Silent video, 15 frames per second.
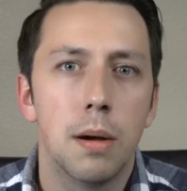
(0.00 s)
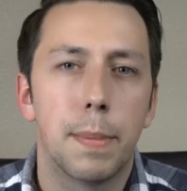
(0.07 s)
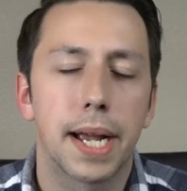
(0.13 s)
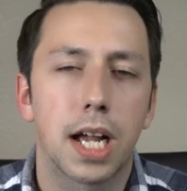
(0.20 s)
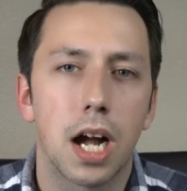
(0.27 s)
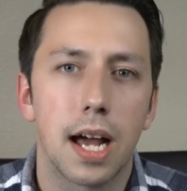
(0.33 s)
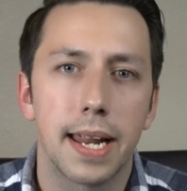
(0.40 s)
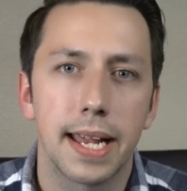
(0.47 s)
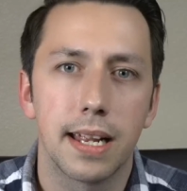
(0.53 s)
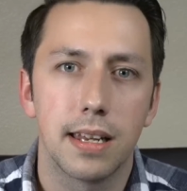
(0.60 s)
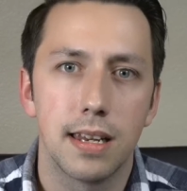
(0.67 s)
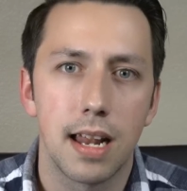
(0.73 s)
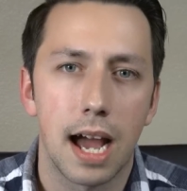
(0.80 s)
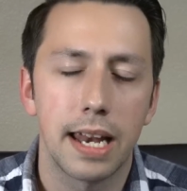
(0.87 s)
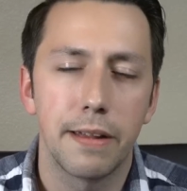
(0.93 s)
by cutting
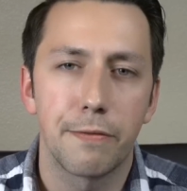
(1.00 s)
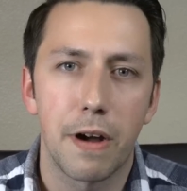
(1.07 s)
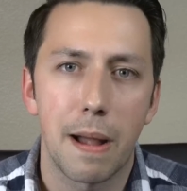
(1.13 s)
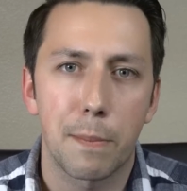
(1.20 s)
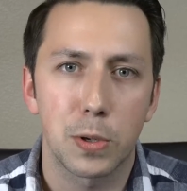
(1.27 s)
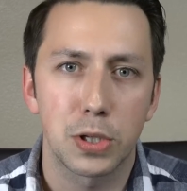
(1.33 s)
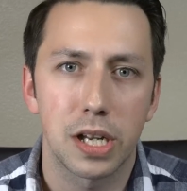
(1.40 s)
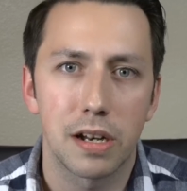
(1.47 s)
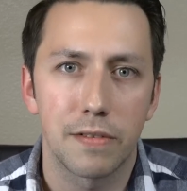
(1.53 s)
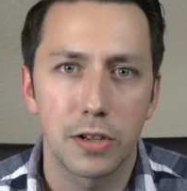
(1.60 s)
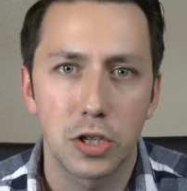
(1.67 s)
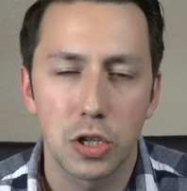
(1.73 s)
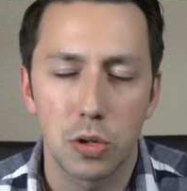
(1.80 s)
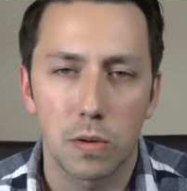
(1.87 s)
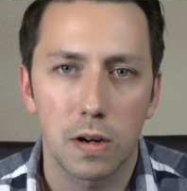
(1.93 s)
95% of a
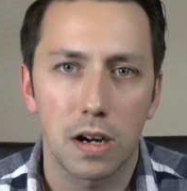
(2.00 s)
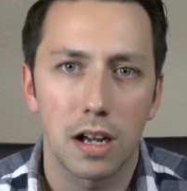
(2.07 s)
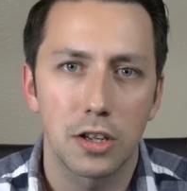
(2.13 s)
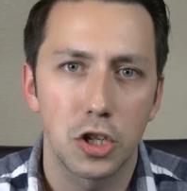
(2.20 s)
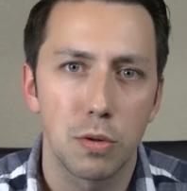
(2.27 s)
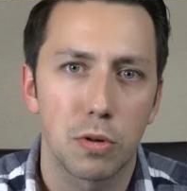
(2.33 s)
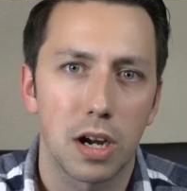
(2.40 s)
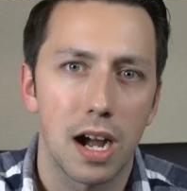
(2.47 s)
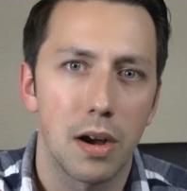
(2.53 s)
tumor